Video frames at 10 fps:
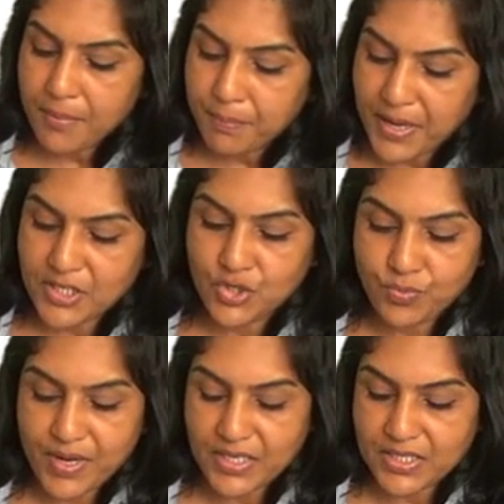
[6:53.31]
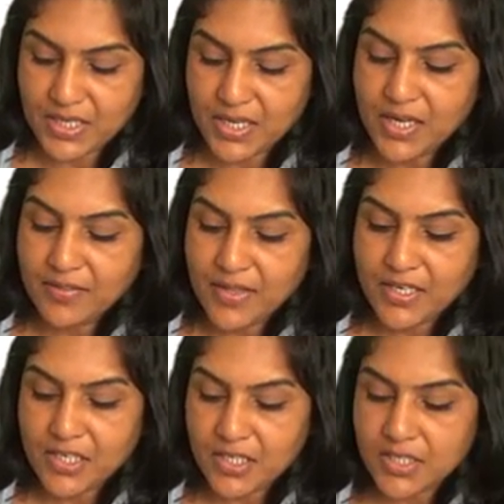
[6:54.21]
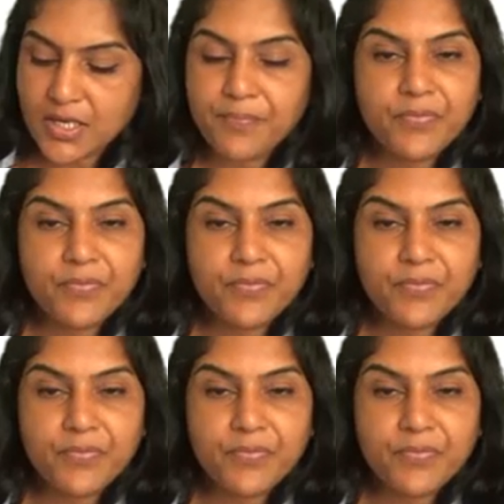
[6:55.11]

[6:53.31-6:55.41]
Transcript: plus 20, that is